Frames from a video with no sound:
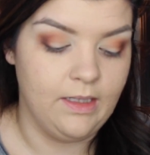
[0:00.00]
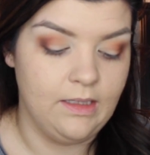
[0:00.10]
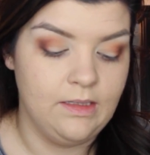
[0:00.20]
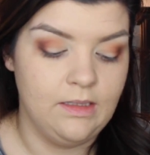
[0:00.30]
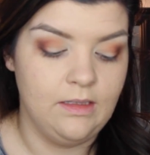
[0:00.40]

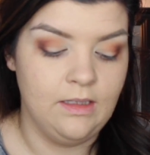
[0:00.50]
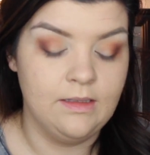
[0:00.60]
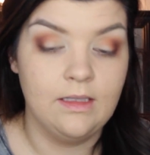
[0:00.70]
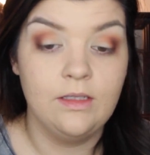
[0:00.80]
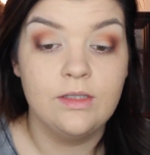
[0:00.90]

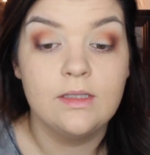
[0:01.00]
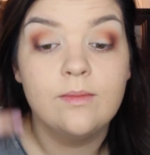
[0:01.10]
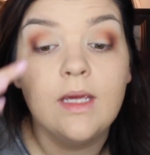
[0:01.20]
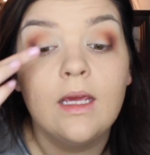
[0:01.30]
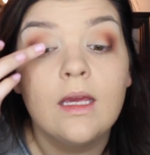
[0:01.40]
I
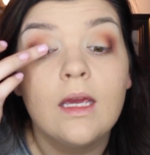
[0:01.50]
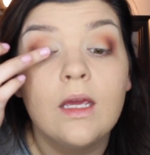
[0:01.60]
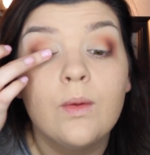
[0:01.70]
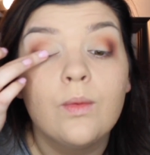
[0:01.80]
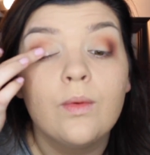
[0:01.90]
am
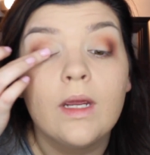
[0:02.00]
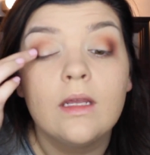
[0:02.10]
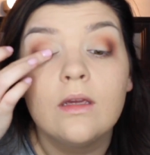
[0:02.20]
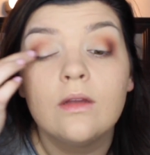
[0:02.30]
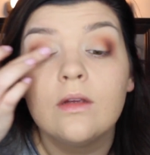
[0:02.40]
taking
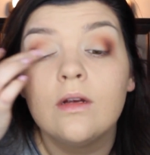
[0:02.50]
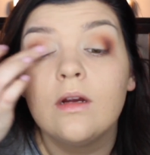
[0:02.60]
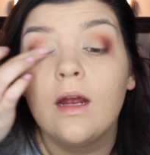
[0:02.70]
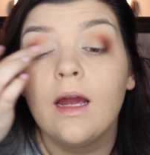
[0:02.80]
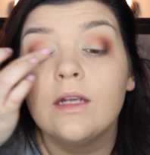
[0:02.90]
Too Faced
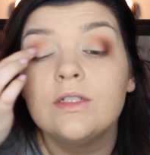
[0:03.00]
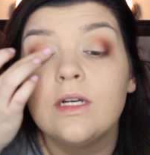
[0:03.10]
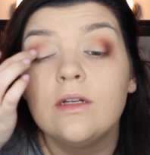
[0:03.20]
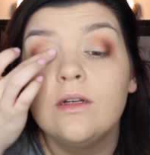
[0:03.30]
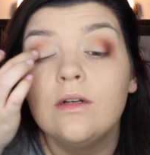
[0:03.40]
Glitter
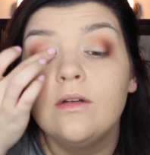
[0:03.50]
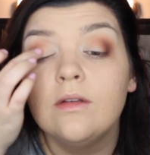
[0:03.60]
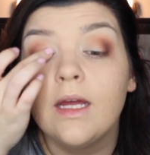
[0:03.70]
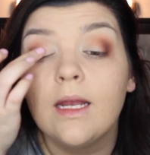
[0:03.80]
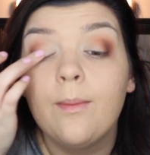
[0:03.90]
Glue,
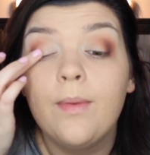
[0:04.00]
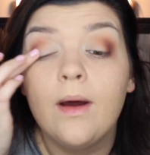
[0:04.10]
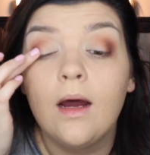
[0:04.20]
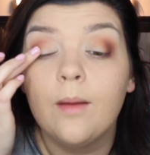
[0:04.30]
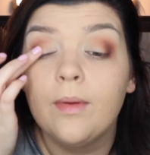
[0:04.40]
which is
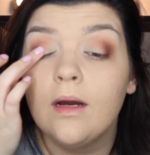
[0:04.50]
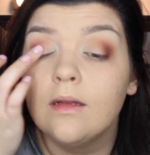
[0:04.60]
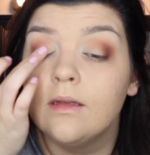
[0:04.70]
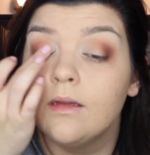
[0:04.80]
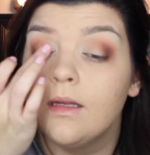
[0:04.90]

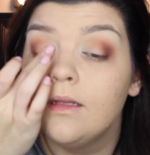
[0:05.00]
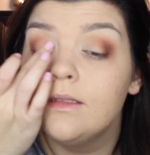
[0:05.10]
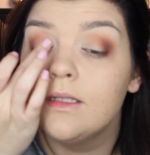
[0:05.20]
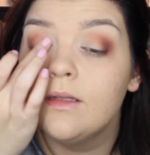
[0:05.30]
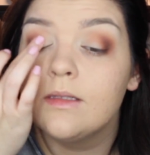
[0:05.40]
amazing, and
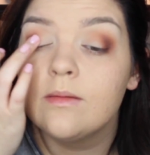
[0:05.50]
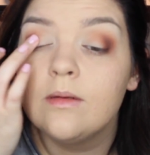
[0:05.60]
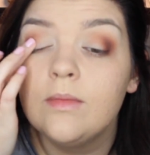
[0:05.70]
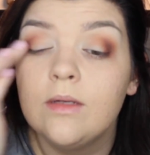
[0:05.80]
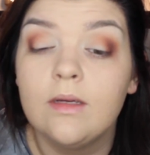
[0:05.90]
just putting it
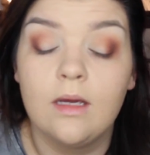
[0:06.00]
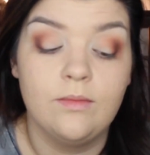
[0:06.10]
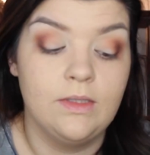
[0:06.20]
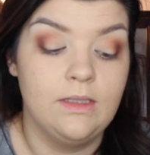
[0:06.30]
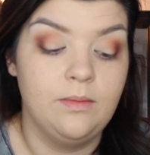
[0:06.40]
all over the
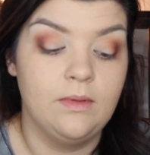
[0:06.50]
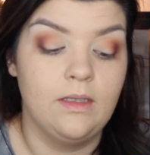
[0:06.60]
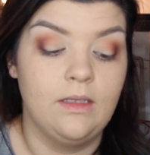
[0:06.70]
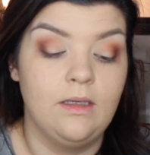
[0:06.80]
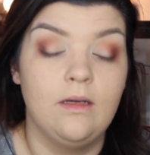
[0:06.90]
lid.
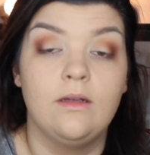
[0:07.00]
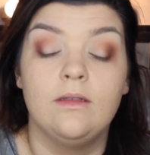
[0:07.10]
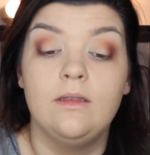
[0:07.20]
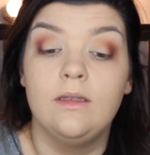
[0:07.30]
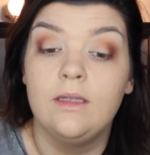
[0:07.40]

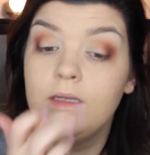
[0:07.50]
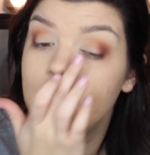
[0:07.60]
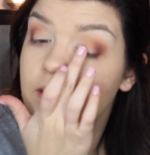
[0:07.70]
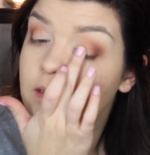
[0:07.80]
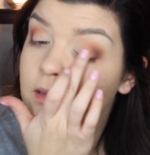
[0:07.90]
It
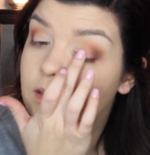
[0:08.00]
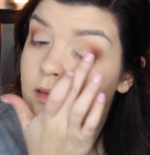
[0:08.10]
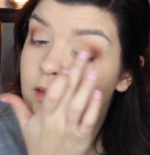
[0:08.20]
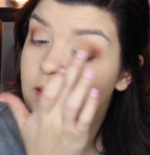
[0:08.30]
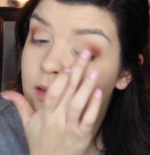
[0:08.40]
can
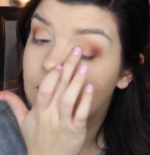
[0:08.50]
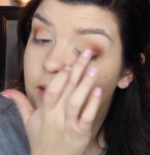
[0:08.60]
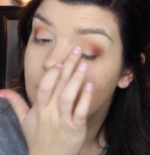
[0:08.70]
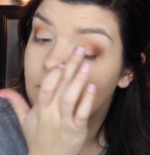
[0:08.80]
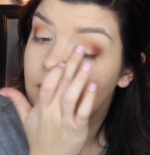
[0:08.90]
really
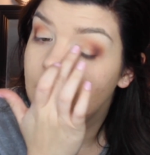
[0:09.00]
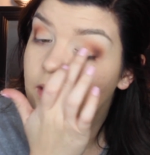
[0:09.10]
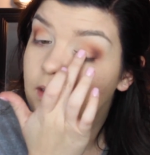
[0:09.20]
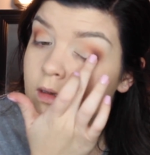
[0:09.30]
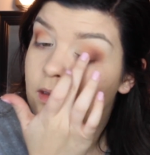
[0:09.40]

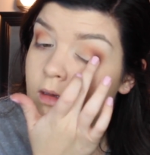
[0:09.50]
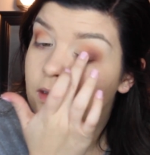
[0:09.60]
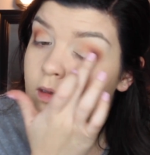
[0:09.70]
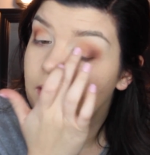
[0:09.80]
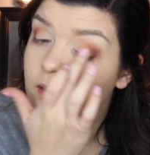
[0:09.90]
transform
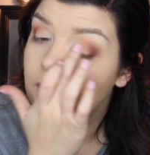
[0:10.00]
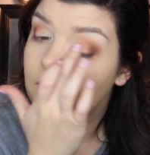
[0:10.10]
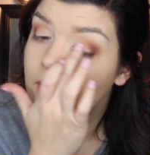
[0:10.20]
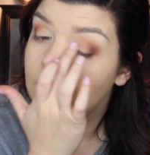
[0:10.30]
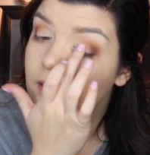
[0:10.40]
any
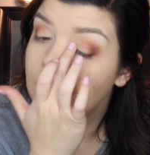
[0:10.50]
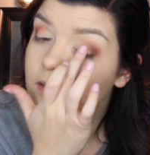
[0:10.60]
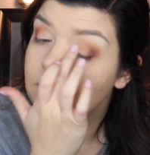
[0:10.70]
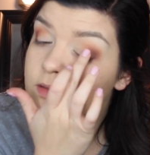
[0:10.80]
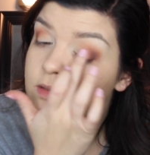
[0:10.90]
eyeshadows
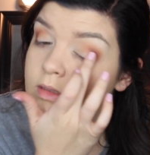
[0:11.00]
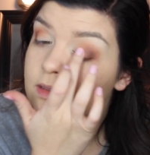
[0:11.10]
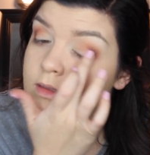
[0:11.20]
that you have,